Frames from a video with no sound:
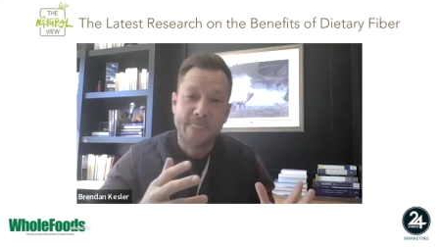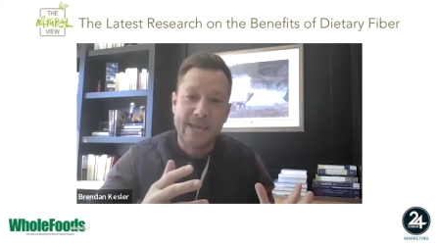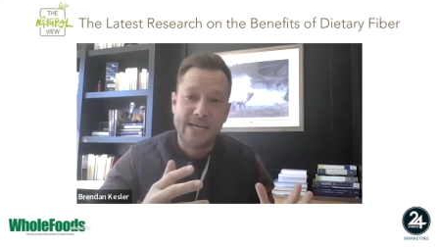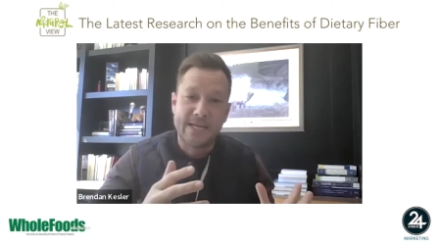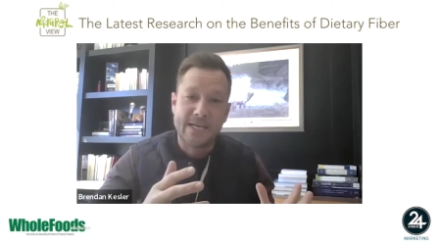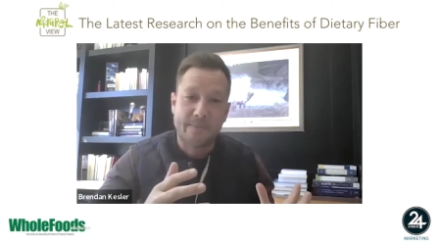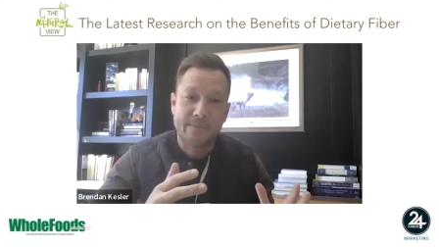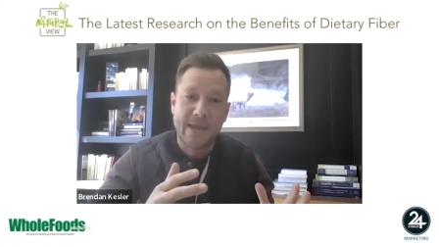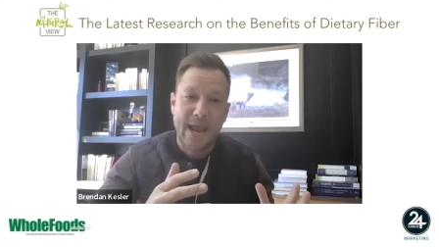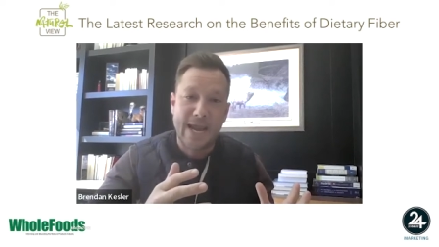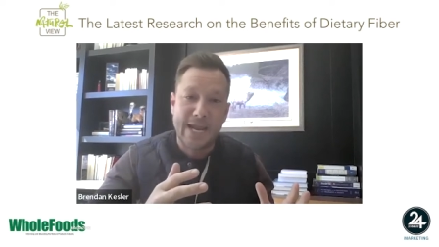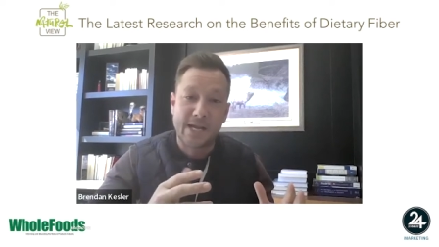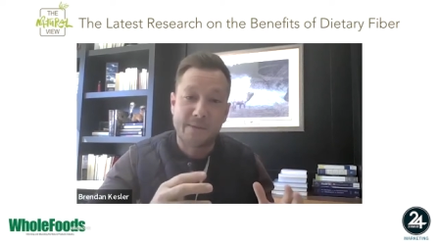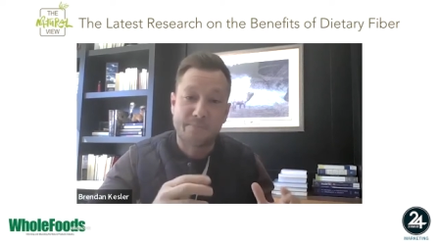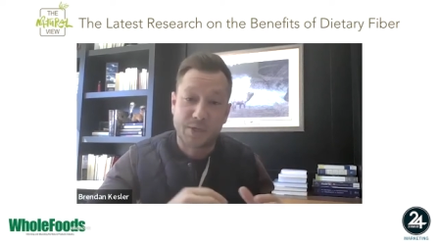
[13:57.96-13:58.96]
end up
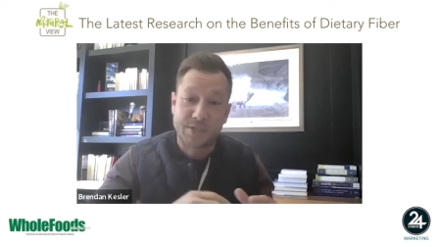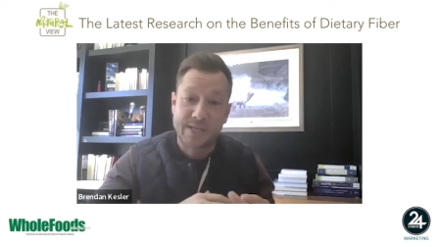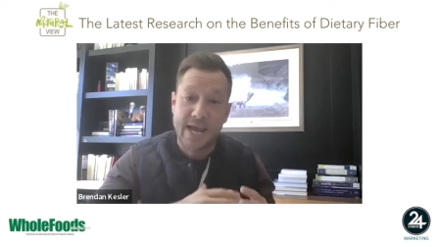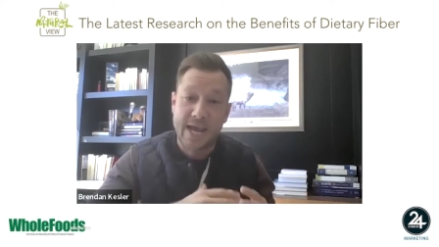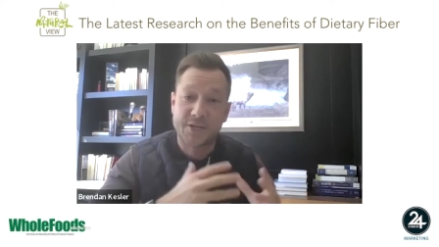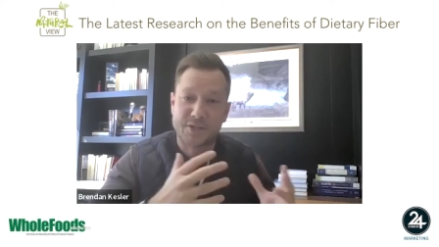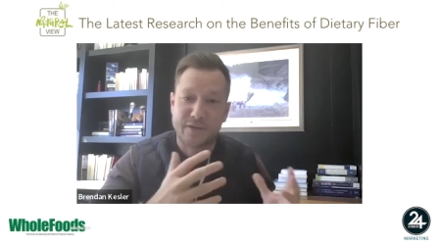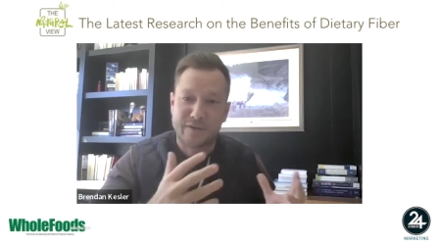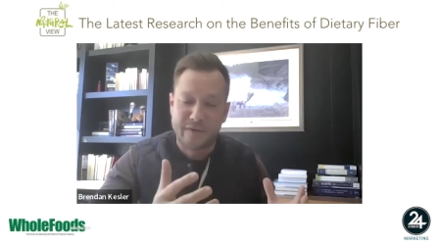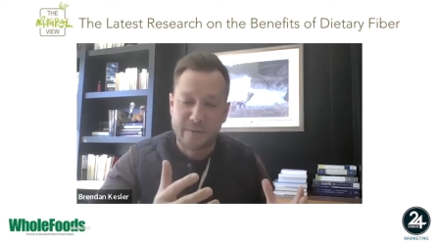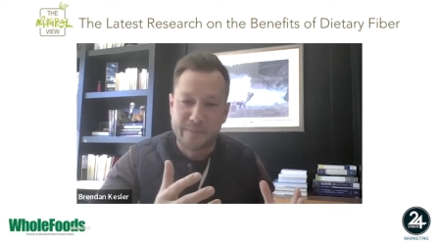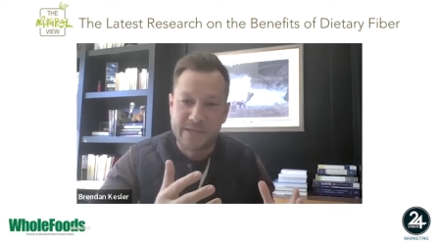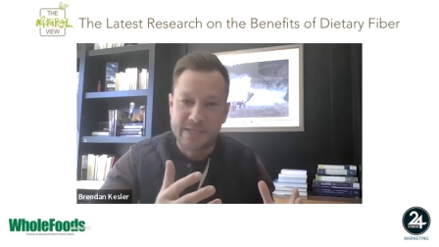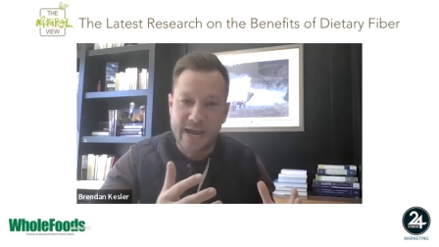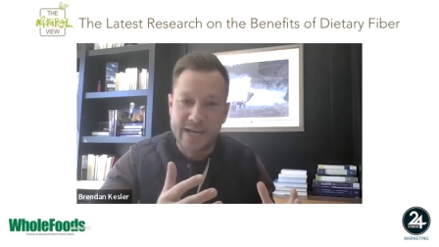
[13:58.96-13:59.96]
gaining protection
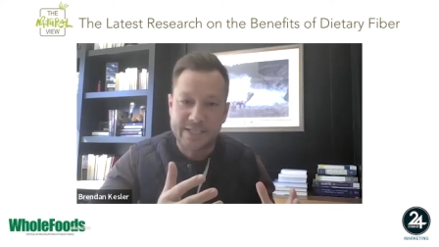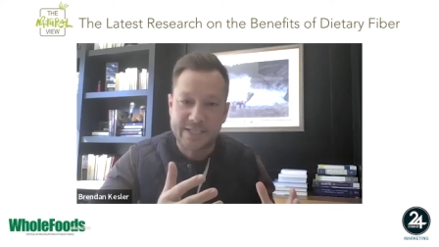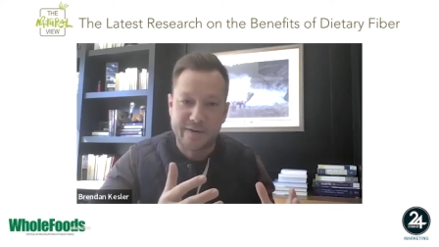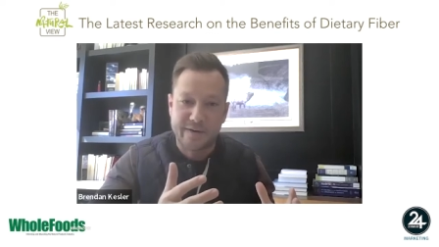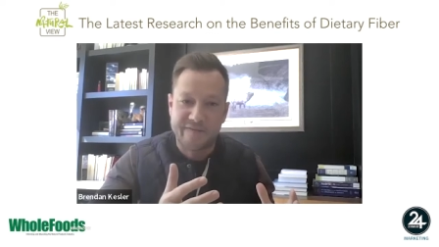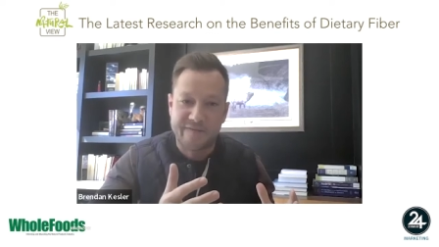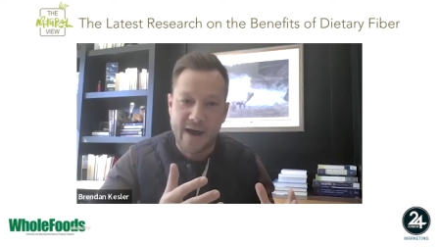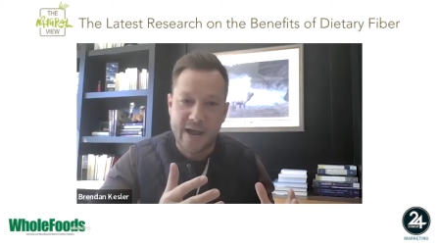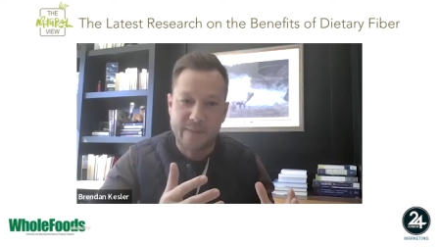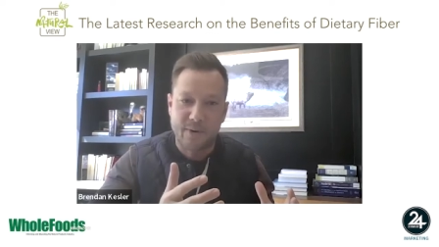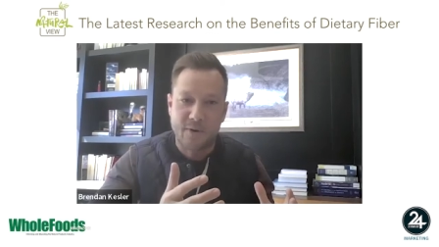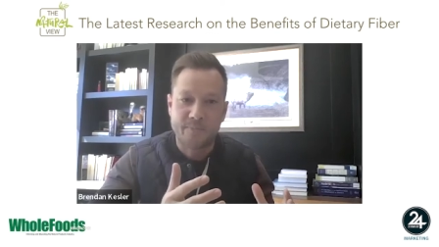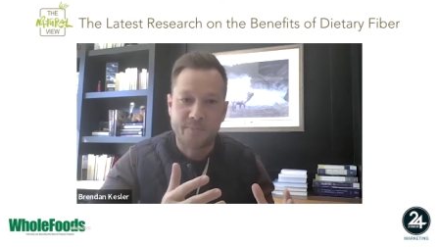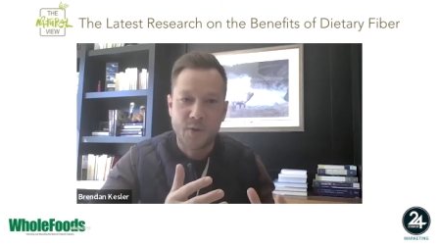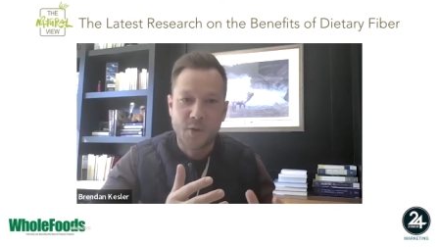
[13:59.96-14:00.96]
from the dietary
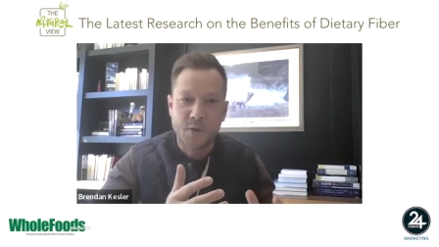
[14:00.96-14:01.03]
fiber,